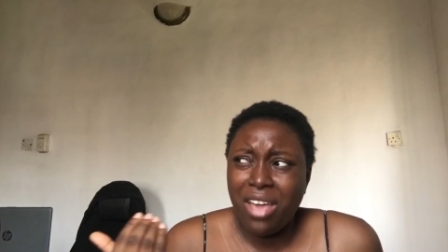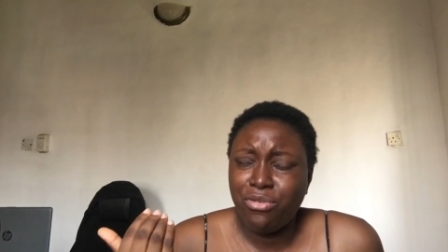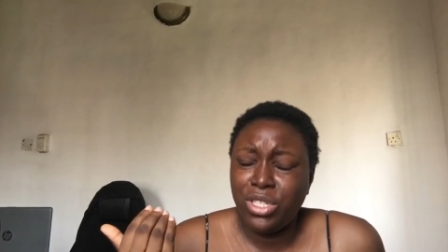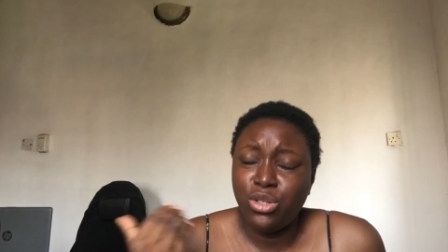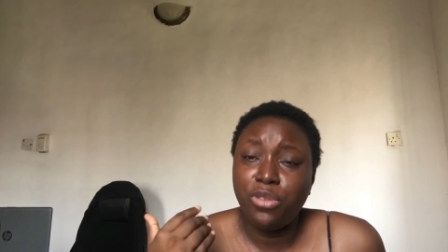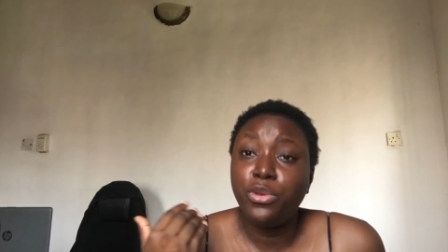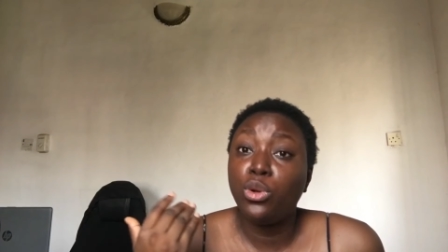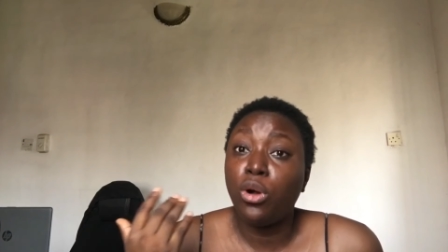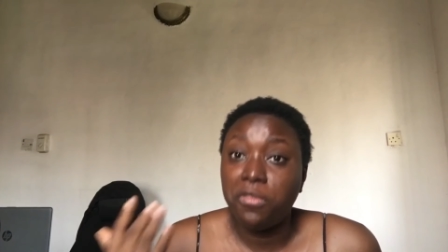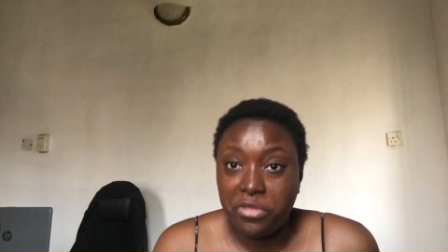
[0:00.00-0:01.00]
I did not feel
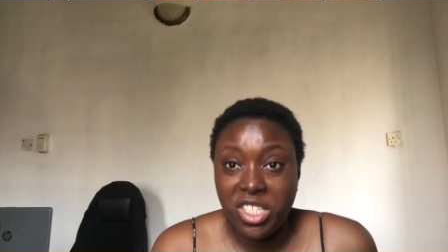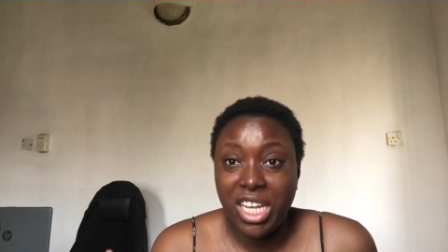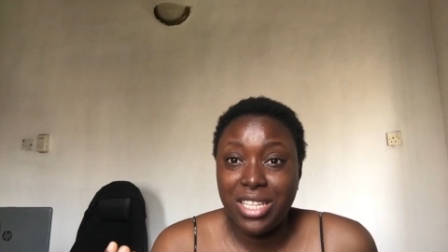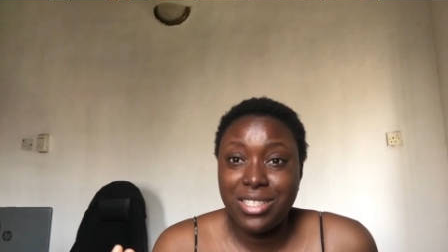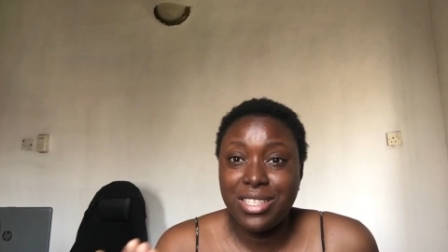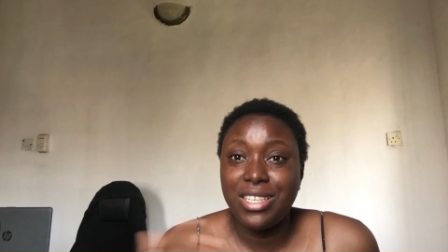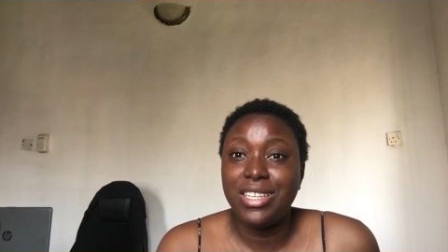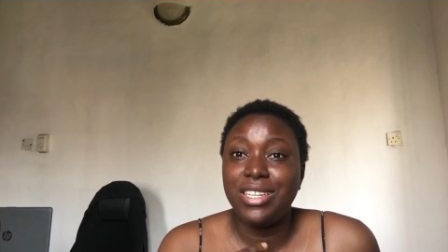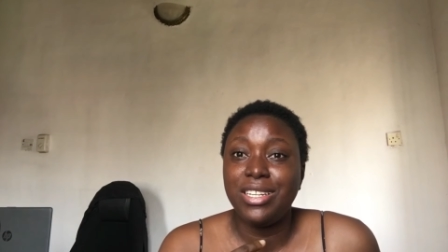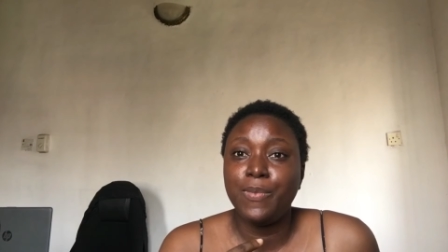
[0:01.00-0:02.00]
confidence
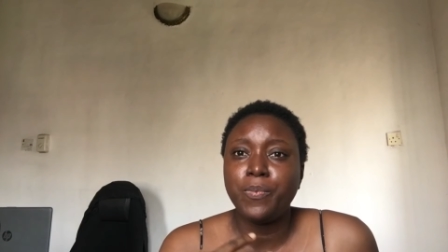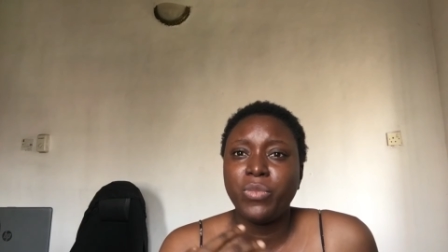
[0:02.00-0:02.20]
in